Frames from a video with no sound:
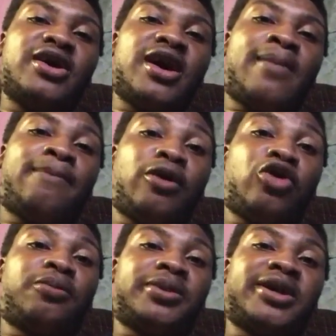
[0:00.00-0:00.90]
and
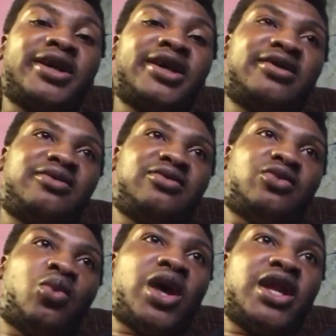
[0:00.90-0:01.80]
burping it and
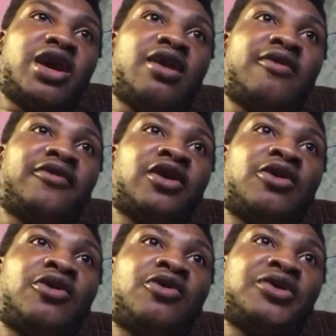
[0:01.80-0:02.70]
waiting hell
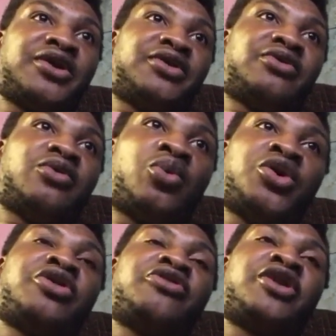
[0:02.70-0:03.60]
long and
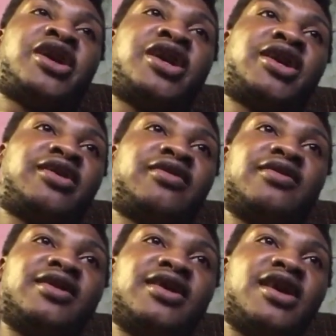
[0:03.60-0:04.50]
worrying and
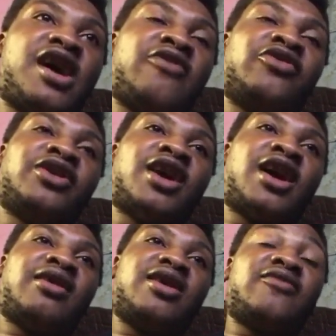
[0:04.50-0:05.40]

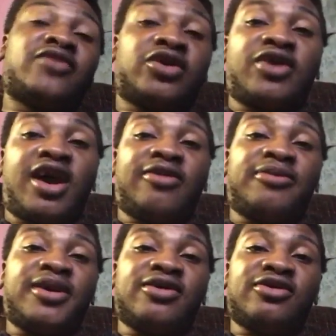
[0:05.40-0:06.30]
everything, even though that would
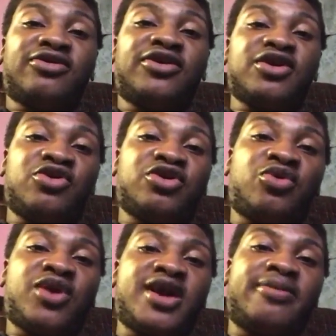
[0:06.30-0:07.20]
be still a good
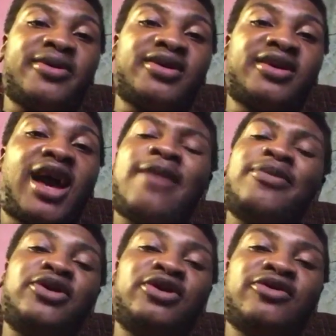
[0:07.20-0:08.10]
way, but that'd
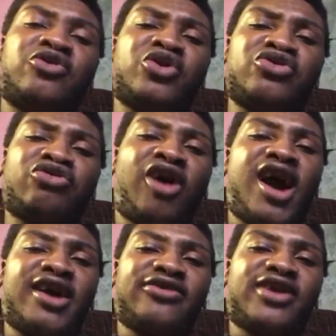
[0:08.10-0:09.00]
be good for the
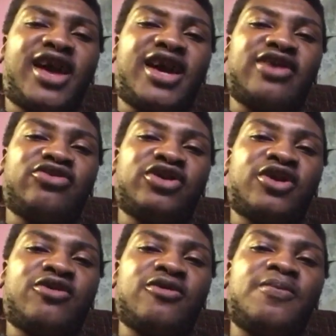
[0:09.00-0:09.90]
drying stage, you
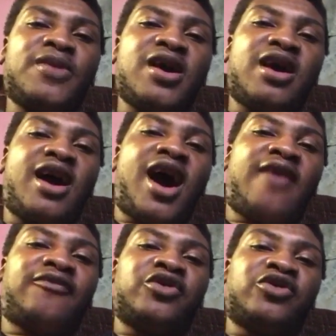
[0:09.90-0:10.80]
know,
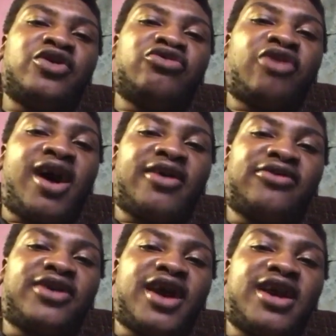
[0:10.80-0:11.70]
after the drying
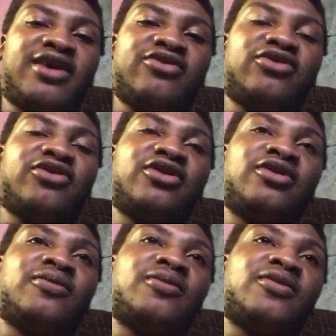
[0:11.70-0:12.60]
stage.
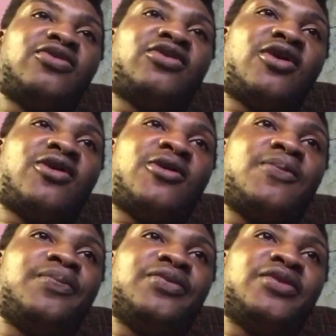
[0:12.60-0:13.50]
So
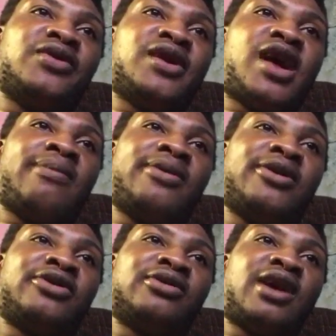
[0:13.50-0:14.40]
yeah, that'd be a
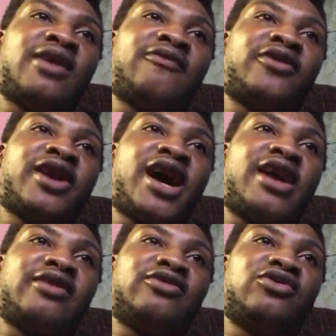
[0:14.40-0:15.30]
good thing for that,
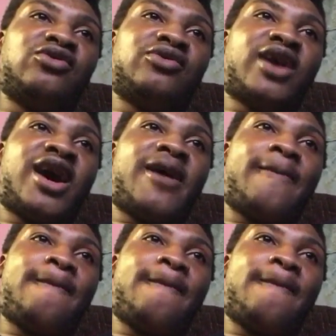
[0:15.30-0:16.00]
to do that